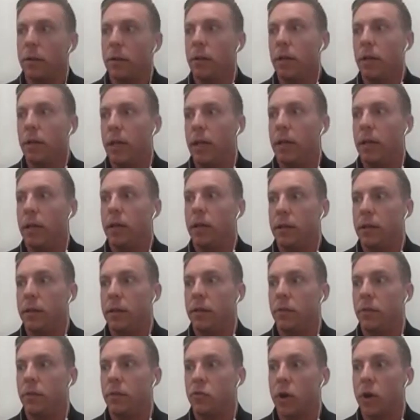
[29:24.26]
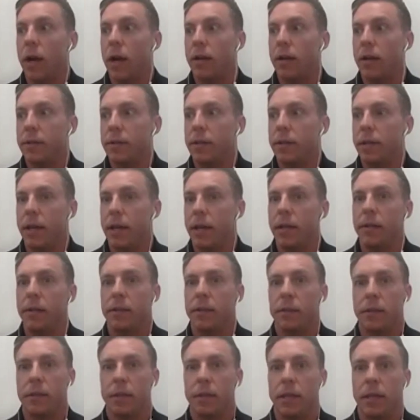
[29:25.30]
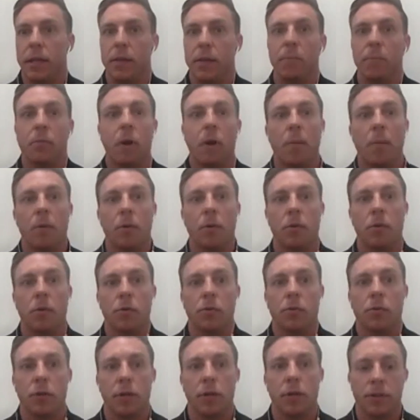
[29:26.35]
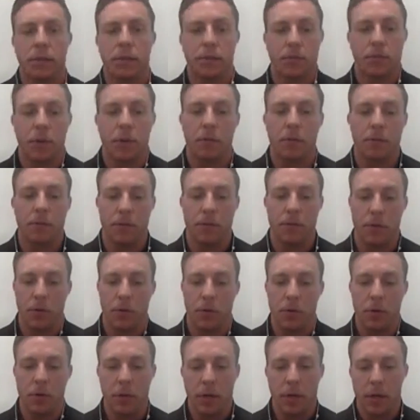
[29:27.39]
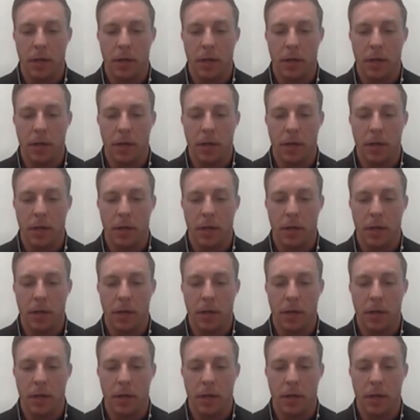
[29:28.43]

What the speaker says: eat, try to get the proper nutrients from food.